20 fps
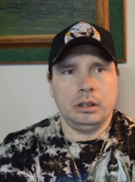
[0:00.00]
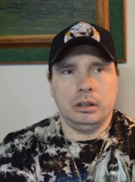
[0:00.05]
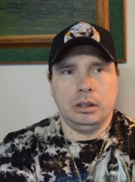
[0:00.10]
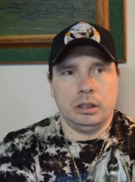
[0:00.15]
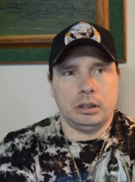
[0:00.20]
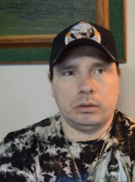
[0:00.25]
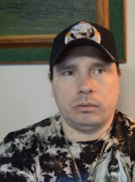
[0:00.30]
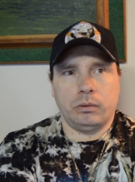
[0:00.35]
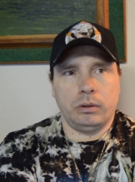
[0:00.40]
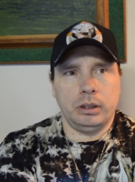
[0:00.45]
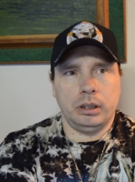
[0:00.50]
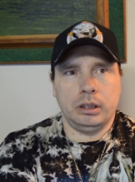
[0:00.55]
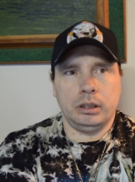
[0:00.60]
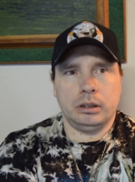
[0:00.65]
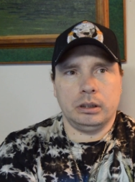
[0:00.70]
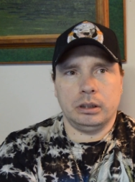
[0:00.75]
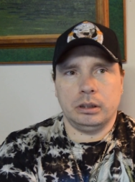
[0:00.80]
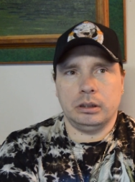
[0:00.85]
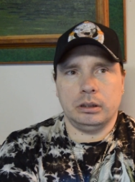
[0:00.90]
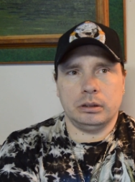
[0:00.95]
the
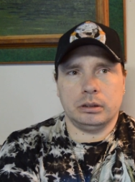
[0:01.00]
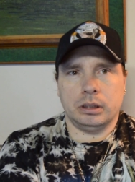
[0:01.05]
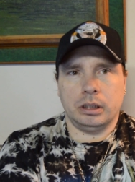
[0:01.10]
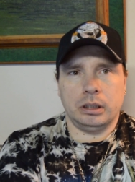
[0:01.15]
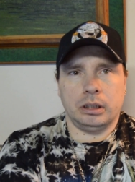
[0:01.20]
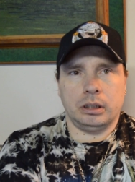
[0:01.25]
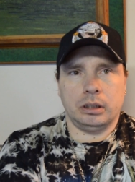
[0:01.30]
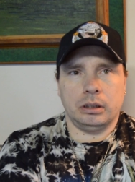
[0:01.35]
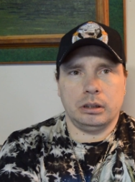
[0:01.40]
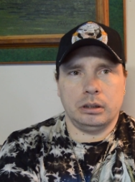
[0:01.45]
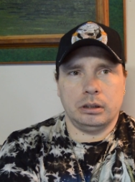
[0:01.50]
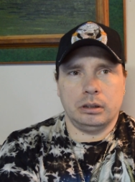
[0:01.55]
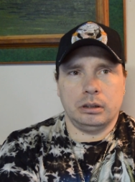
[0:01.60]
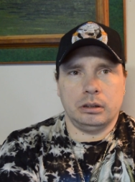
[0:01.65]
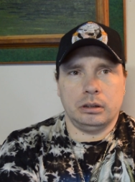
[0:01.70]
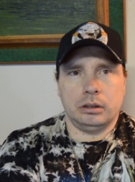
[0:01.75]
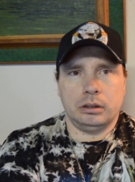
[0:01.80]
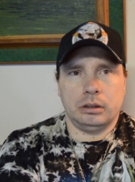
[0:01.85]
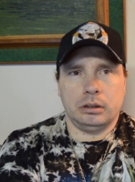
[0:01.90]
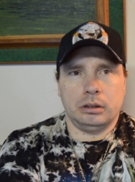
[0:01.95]
20th and it's like,
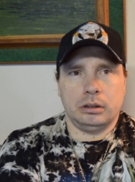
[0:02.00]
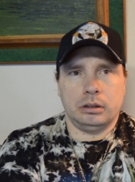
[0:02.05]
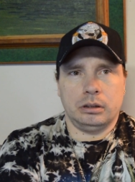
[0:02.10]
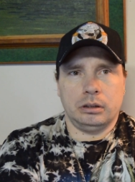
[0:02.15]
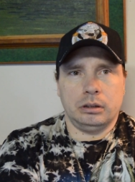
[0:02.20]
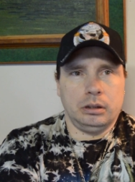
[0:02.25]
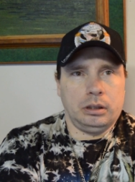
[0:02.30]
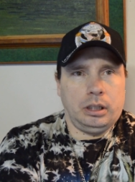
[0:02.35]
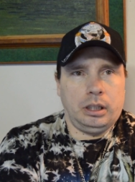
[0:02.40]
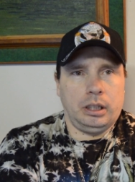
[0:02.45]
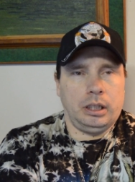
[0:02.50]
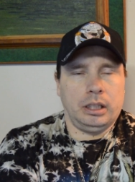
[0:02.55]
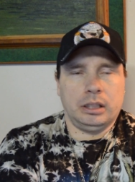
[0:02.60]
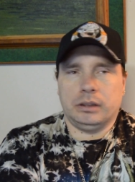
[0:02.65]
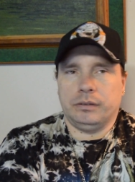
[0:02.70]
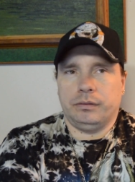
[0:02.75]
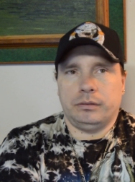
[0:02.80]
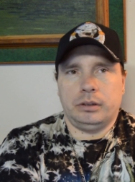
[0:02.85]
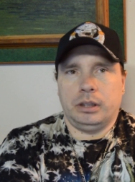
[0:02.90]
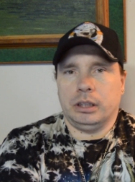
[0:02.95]
okay, that's
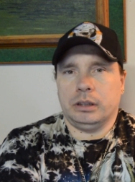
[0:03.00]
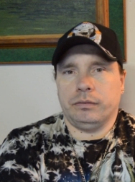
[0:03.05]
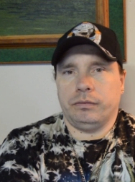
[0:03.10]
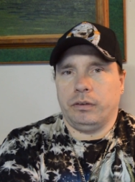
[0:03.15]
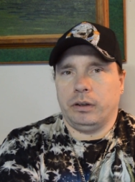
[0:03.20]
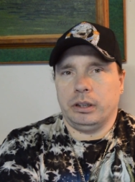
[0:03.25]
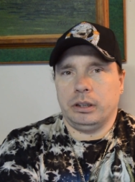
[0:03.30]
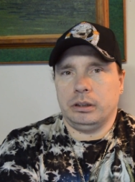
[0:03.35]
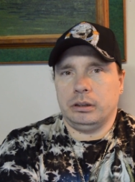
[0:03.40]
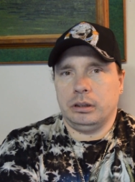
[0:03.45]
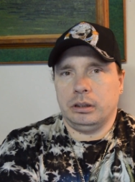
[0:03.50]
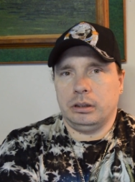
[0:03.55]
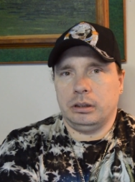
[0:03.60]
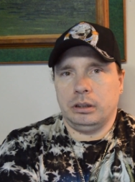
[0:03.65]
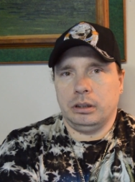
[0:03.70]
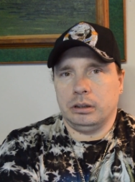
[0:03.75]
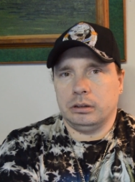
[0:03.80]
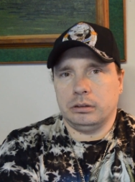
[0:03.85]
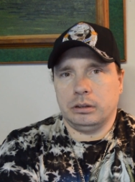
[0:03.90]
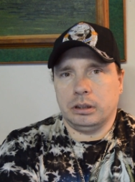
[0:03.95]
that's fine. And, you
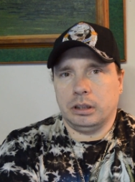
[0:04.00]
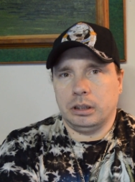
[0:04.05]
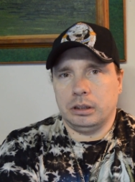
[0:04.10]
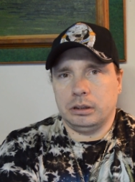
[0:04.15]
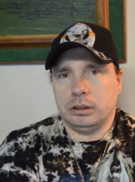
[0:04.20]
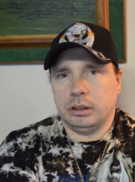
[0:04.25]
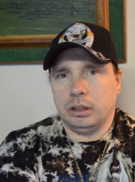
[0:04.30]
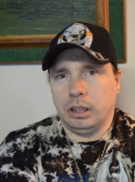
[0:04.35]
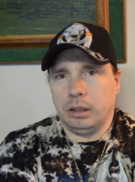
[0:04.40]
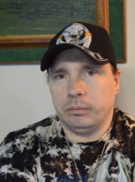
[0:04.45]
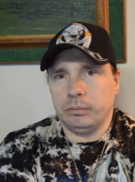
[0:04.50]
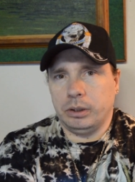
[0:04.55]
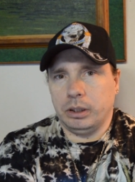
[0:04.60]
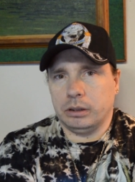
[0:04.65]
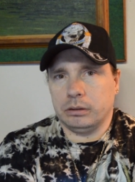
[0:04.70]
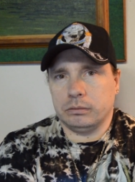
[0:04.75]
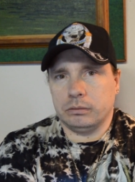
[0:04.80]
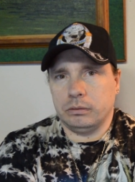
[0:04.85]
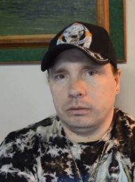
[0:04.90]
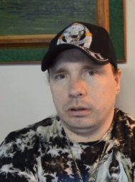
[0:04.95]
know, I could come
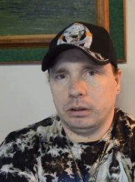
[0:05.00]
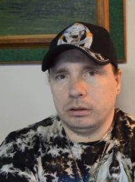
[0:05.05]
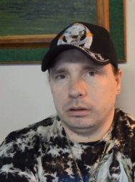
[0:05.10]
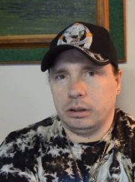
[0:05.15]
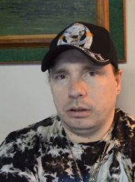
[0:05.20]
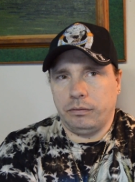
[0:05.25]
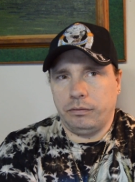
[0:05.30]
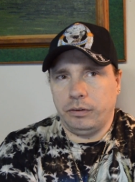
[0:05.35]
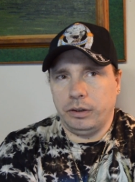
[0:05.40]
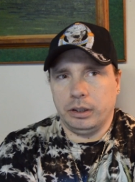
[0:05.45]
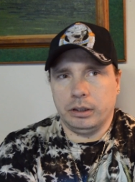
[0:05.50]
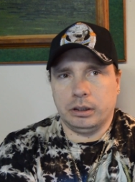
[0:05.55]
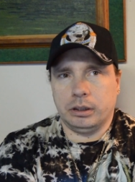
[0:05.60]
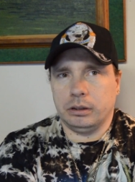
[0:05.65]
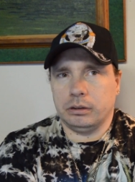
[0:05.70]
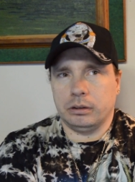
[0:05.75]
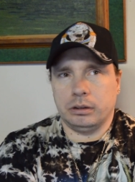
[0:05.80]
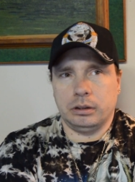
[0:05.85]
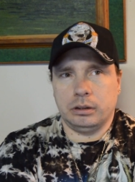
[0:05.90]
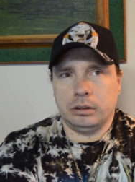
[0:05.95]
down around the 5th
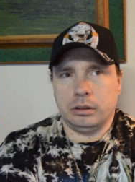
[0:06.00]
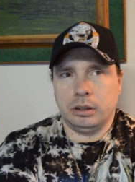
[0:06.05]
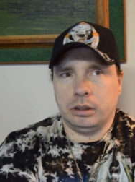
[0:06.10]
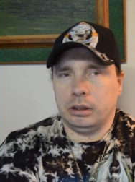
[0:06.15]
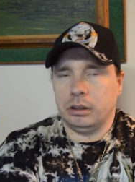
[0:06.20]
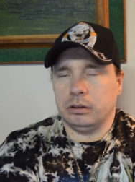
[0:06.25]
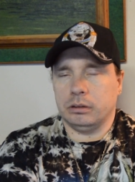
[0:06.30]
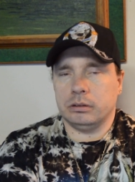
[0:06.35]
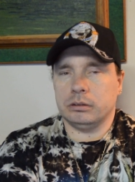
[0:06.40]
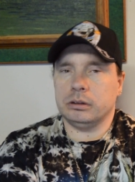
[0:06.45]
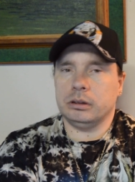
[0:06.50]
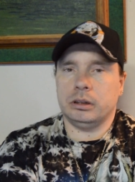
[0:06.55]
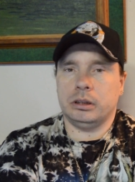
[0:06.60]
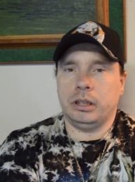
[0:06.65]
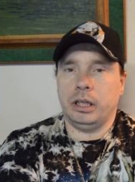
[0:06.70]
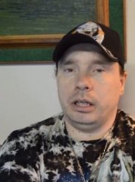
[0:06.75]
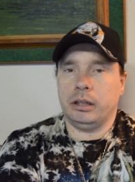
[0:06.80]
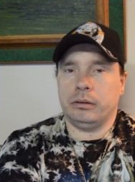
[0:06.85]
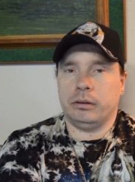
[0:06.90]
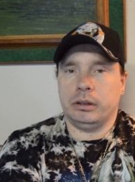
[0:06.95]
or, you know, the
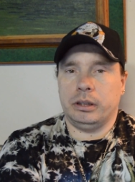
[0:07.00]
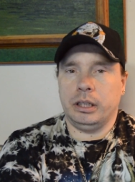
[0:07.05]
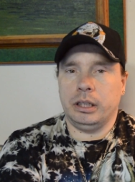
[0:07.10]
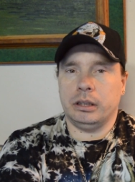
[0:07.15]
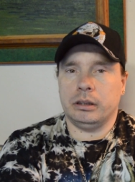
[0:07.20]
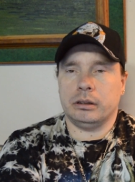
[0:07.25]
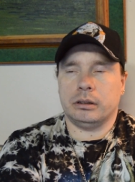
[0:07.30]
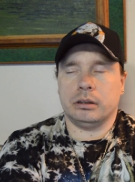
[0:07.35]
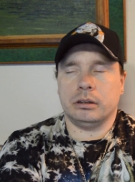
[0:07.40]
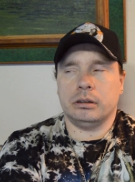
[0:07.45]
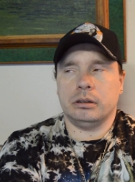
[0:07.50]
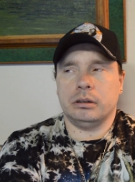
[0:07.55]
day of the 10th.